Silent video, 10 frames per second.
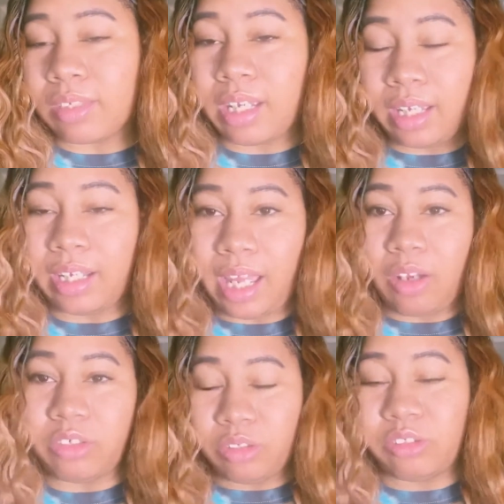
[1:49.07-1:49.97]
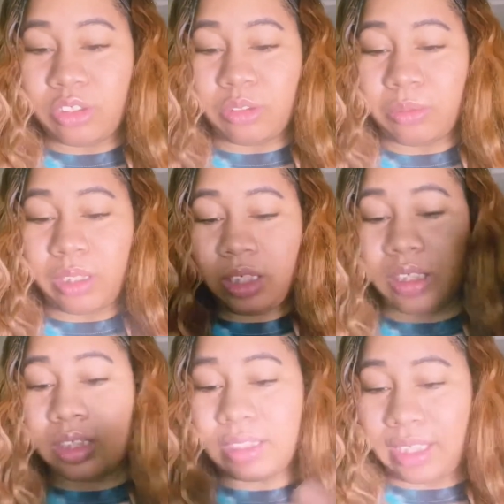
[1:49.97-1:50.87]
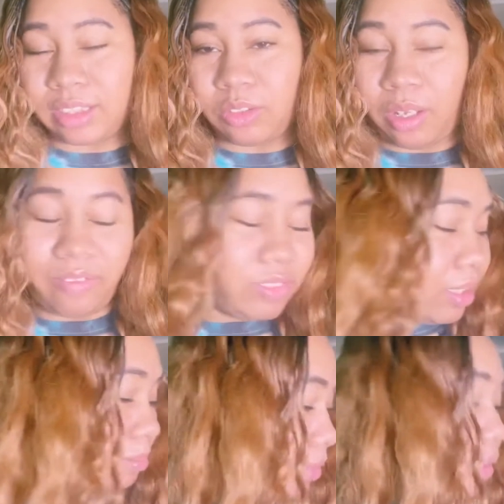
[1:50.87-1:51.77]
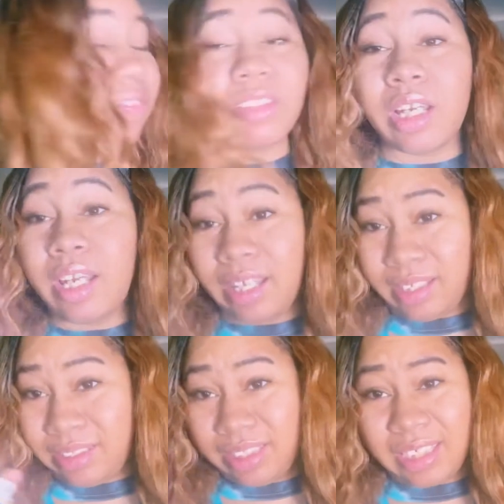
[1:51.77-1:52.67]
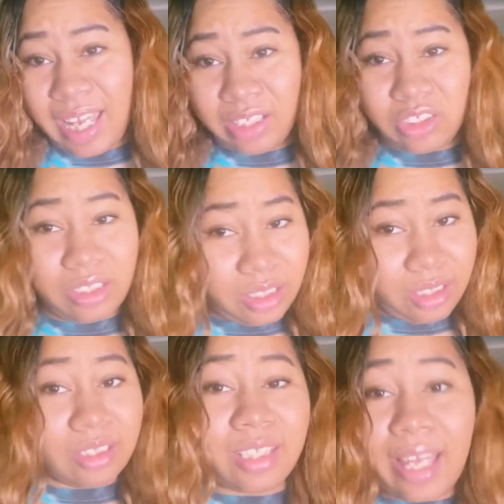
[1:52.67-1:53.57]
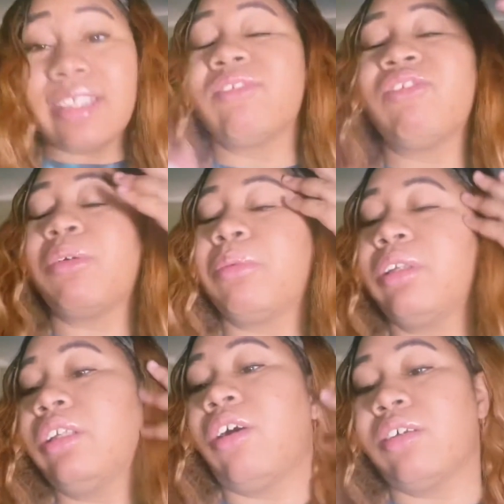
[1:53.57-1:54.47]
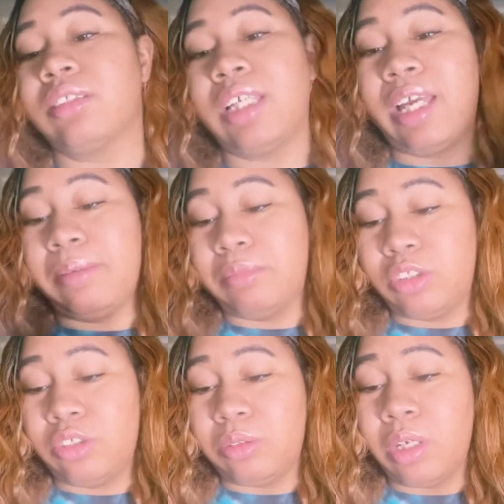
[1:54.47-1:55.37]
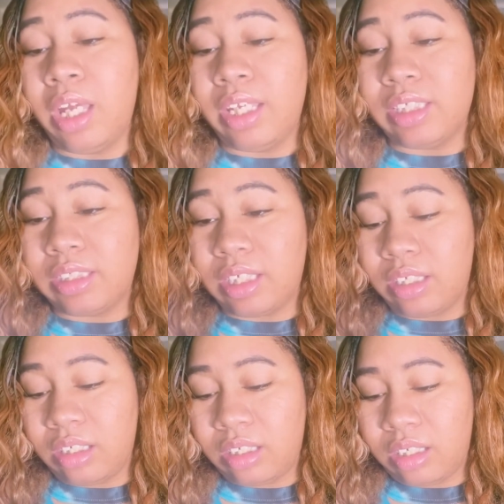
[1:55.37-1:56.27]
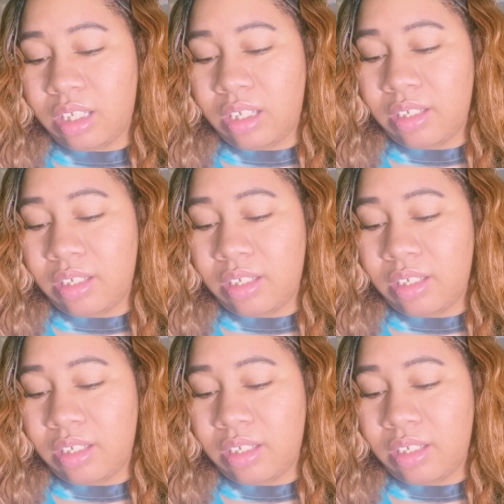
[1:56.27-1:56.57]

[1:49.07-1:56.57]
And how you do it is, I still have some left. This actually lasts for a really long time too. It's I